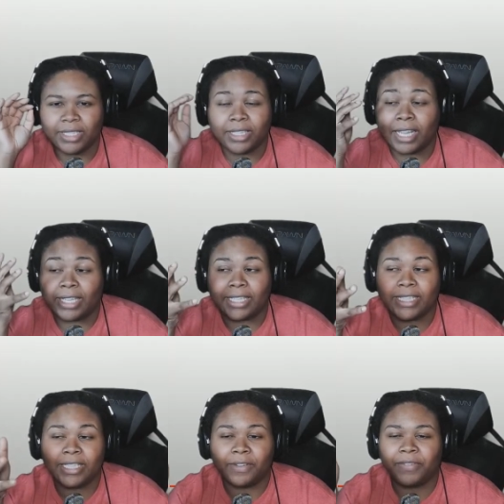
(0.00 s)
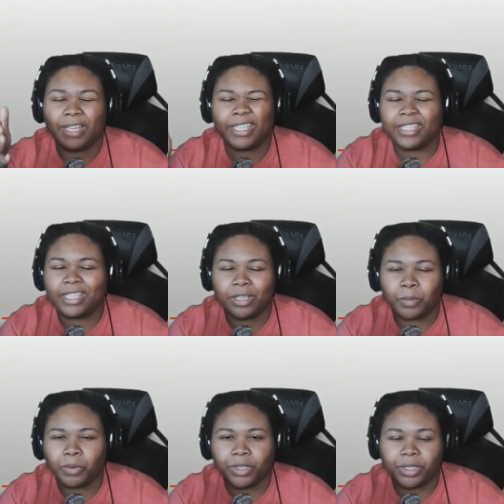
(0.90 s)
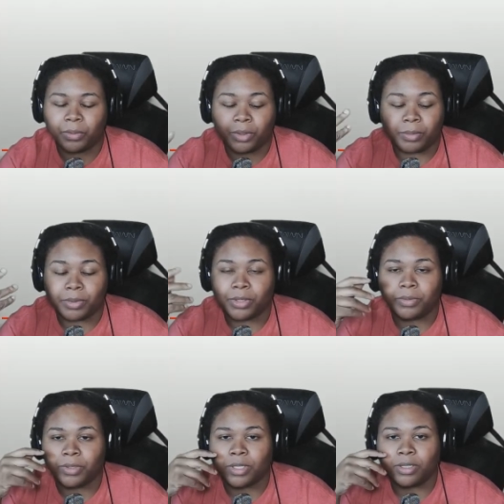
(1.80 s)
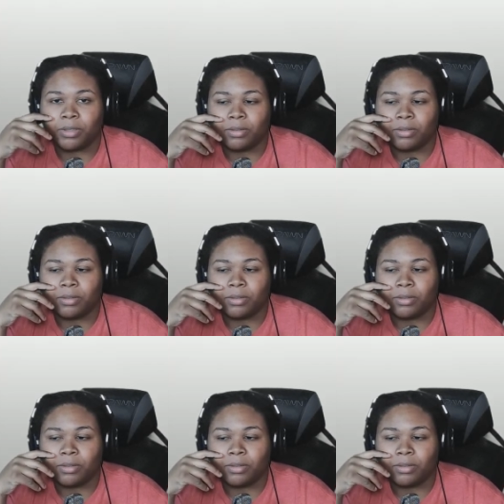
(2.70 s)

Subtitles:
like, I feel like he's keying more in on what number two is saying.